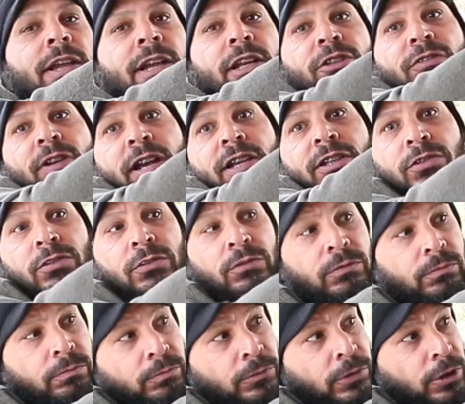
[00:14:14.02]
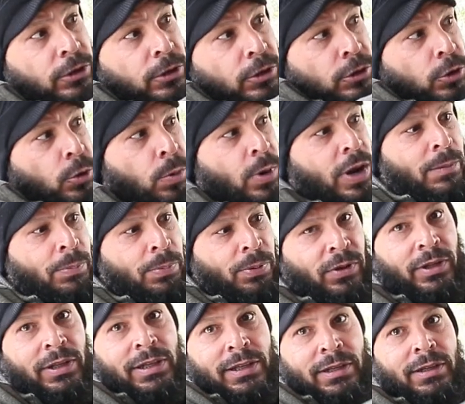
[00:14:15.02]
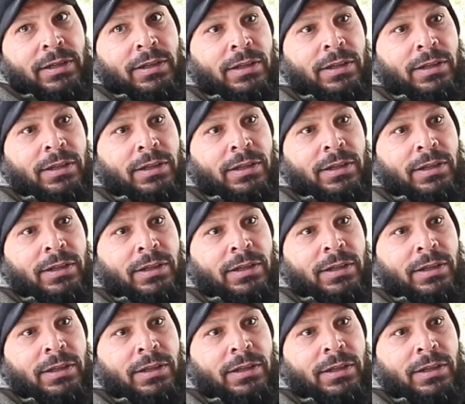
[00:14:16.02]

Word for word: and tries to quick pull it,